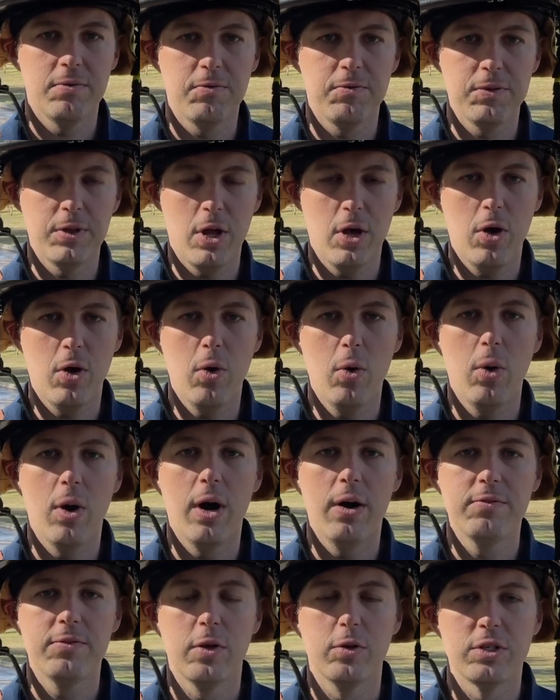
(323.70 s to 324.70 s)
flow
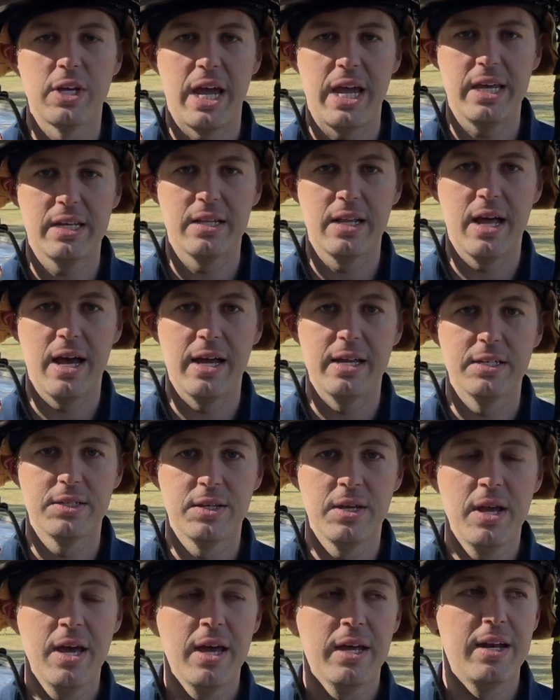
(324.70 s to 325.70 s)
of those hand lines.
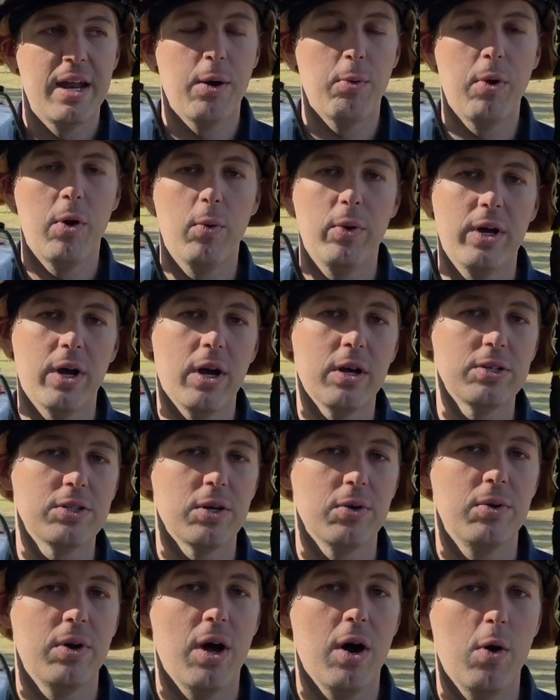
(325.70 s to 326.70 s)
Now what we
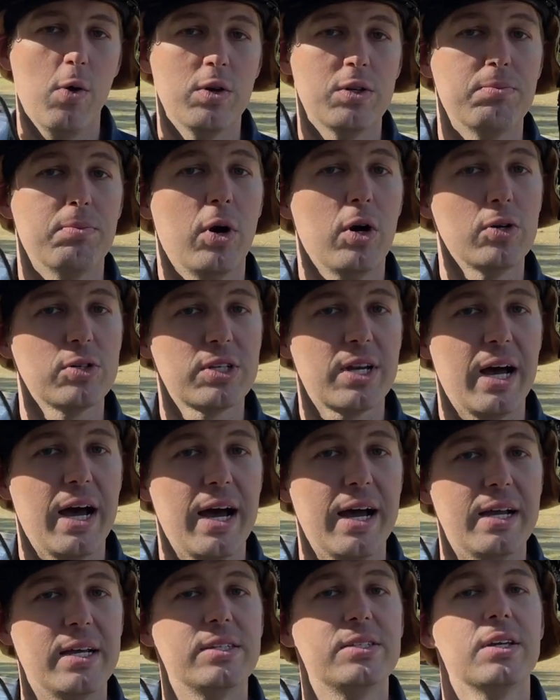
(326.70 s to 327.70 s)
also know is most
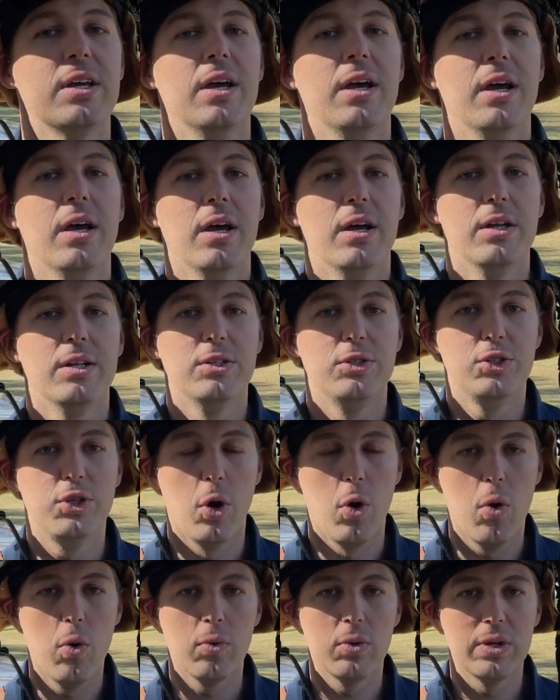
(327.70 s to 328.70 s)
guys
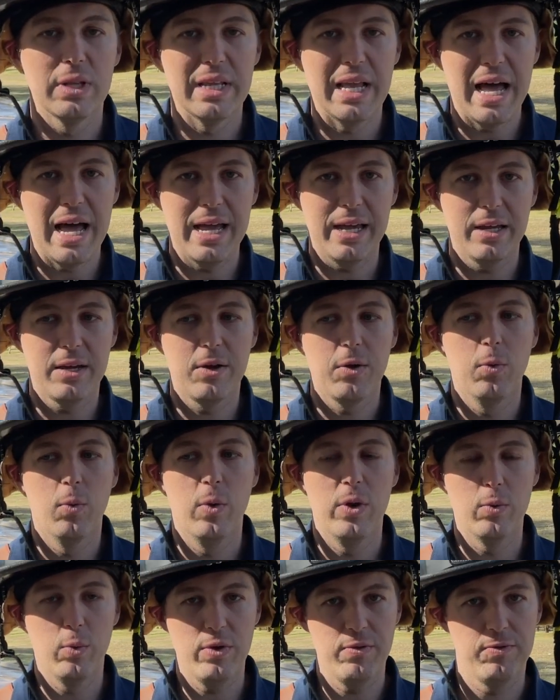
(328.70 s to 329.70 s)
don't like
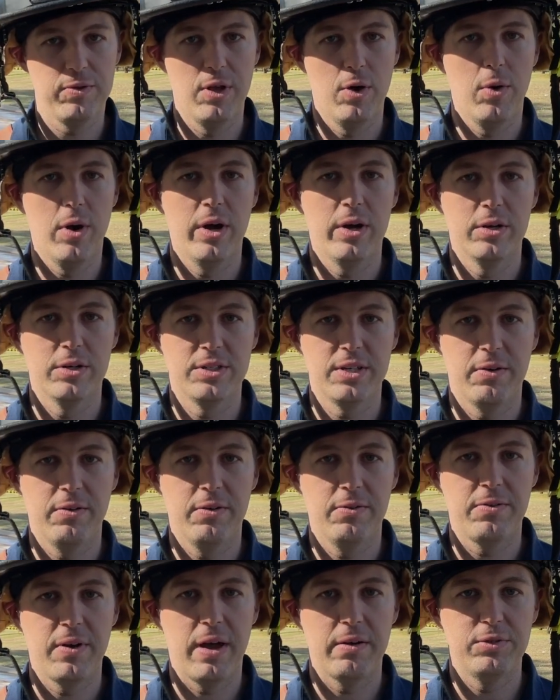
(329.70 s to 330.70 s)
when we flow
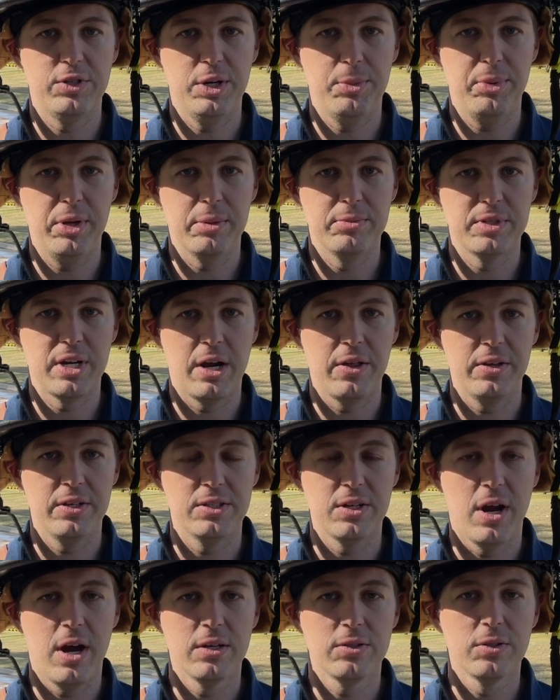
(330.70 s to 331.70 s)
175 GPMs out of these
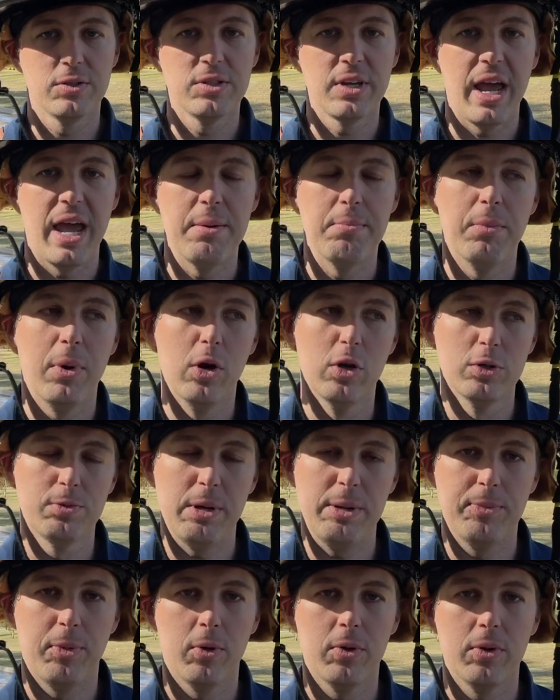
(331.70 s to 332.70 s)
nozzles, and most
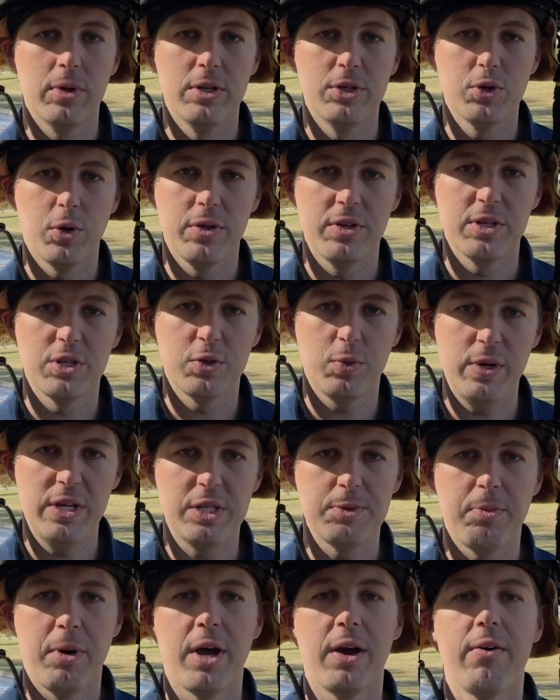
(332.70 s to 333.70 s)
people enjoy the sweet
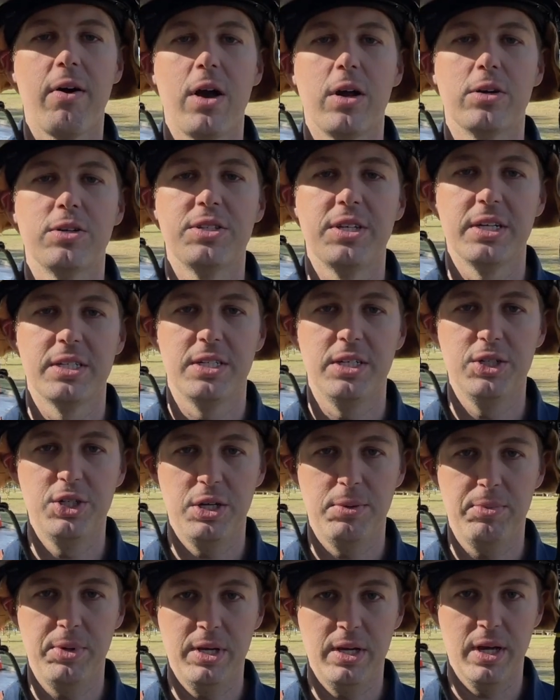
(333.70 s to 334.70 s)
spot of 160
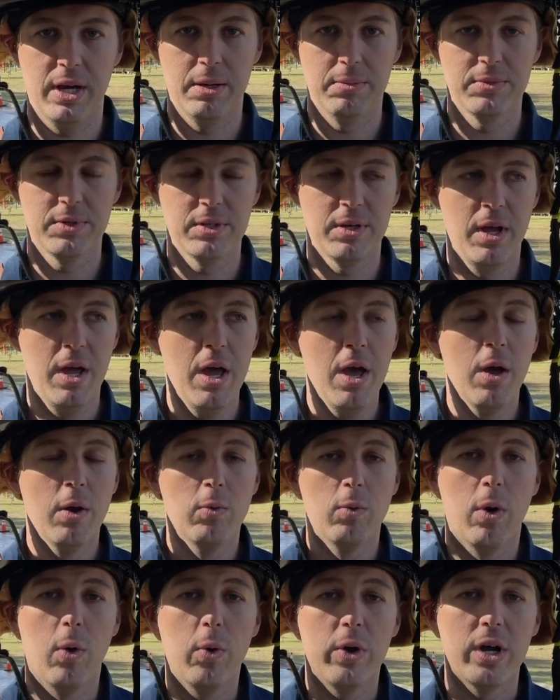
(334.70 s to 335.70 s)

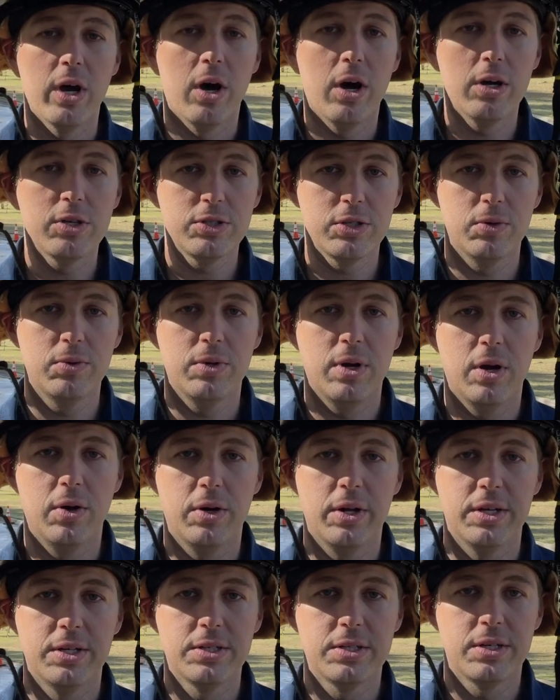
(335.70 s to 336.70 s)
GPMs. What we also
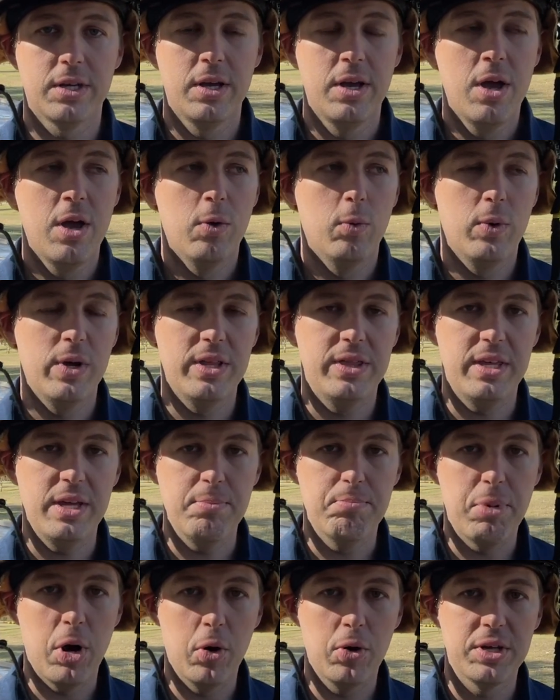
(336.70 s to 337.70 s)
noticed with the
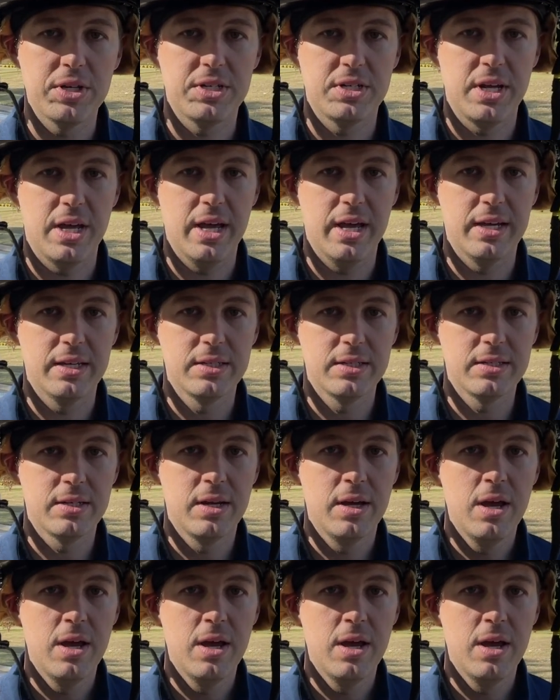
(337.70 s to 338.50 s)
bonus test,